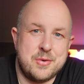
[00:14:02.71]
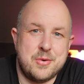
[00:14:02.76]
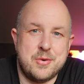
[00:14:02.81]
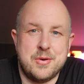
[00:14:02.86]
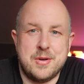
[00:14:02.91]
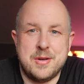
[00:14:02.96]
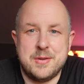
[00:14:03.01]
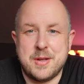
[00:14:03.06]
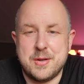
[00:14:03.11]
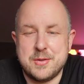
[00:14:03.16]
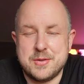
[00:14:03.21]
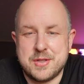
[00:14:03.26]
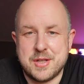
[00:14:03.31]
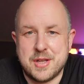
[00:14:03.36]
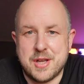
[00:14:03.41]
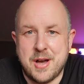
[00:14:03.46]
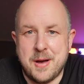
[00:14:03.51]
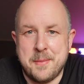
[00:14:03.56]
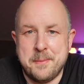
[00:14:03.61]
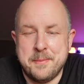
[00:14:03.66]
or those to
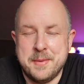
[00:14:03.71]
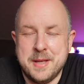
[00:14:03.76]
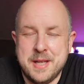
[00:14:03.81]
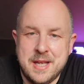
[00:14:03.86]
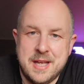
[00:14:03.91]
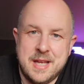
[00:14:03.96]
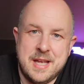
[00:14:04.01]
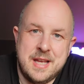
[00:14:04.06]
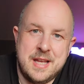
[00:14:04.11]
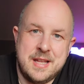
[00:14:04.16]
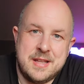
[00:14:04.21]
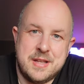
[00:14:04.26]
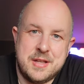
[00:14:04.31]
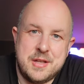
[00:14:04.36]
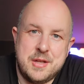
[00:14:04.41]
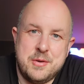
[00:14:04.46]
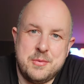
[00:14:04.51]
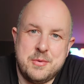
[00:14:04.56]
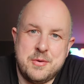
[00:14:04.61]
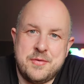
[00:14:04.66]
come
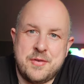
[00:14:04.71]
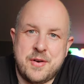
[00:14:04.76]
that you will